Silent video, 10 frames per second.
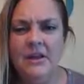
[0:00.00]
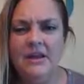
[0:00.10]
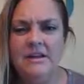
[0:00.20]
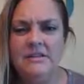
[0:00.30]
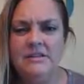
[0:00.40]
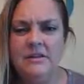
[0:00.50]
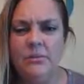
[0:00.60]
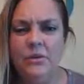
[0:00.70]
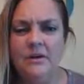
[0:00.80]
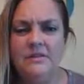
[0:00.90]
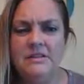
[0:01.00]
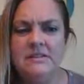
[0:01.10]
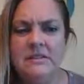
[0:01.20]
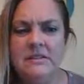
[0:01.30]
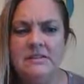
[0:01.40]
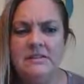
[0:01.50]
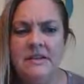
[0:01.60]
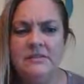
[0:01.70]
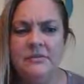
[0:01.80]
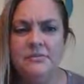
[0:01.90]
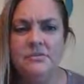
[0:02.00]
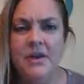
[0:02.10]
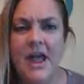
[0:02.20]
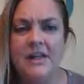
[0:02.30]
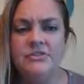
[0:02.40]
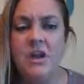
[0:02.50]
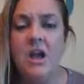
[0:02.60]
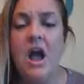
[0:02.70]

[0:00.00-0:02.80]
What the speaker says: I need to see more of this. I need to see it from scratch.